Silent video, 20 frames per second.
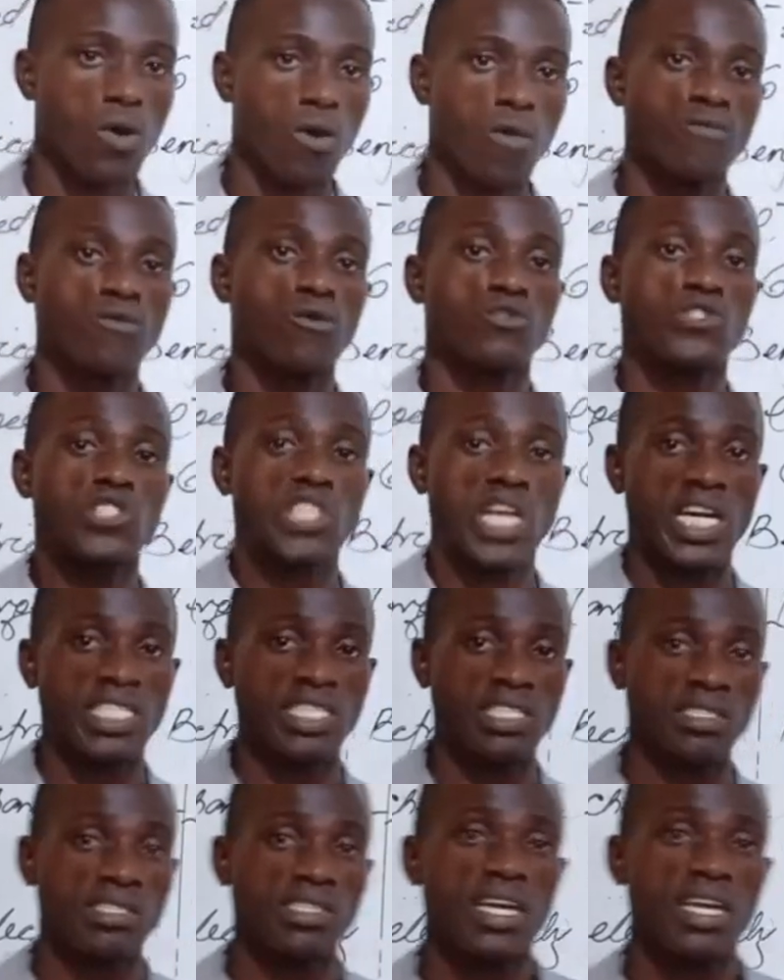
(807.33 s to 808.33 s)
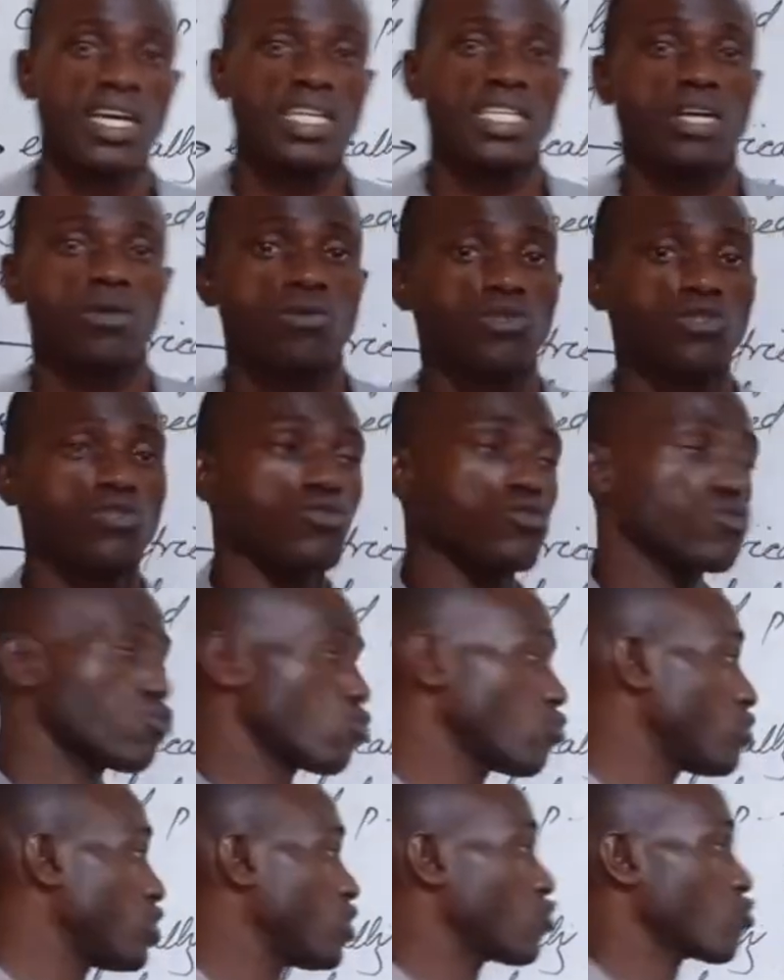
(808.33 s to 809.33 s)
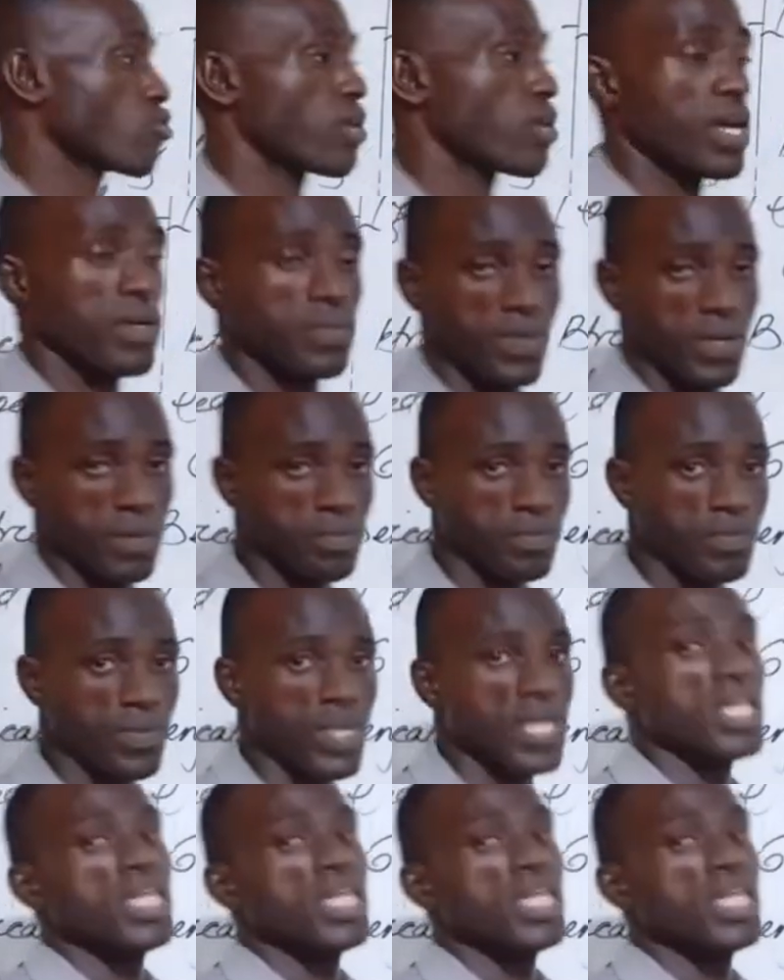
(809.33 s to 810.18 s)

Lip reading: of those charges that we use to describe them.